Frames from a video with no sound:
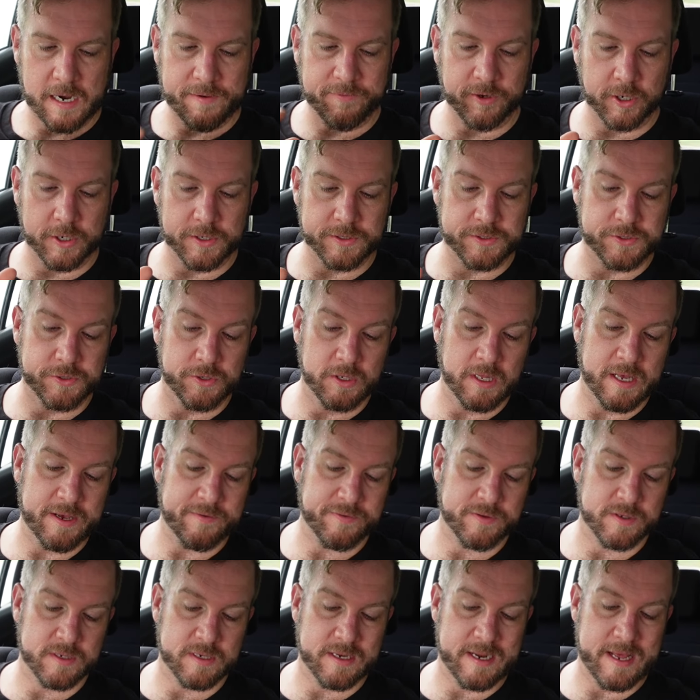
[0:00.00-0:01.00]
I've only got two
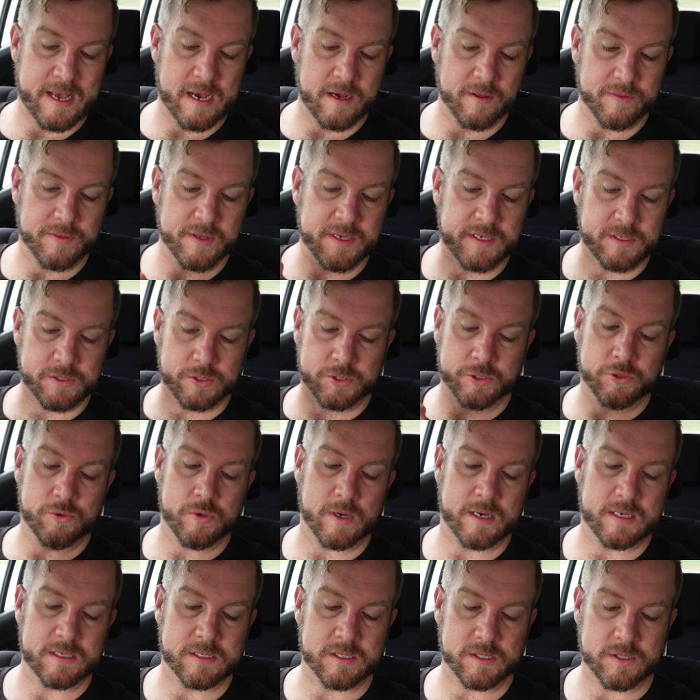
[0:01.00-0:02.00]
left. Now, these two
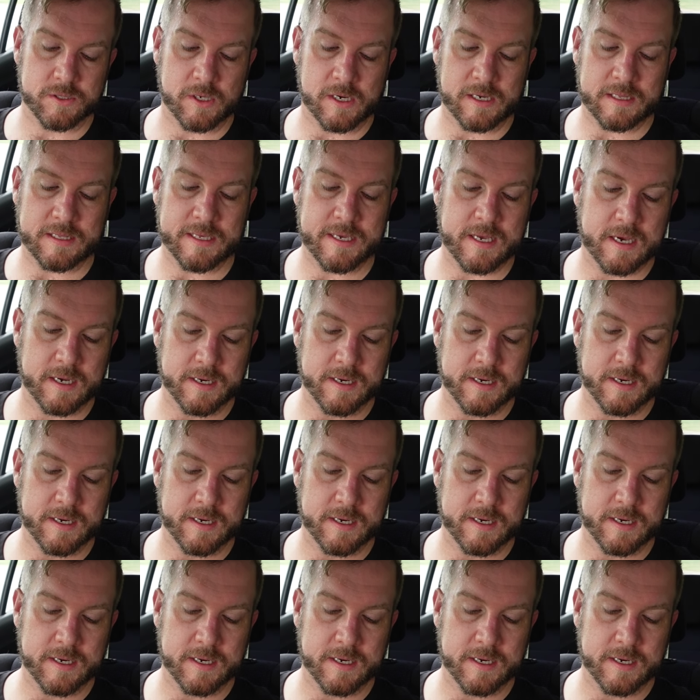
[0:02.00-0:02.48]
are slightly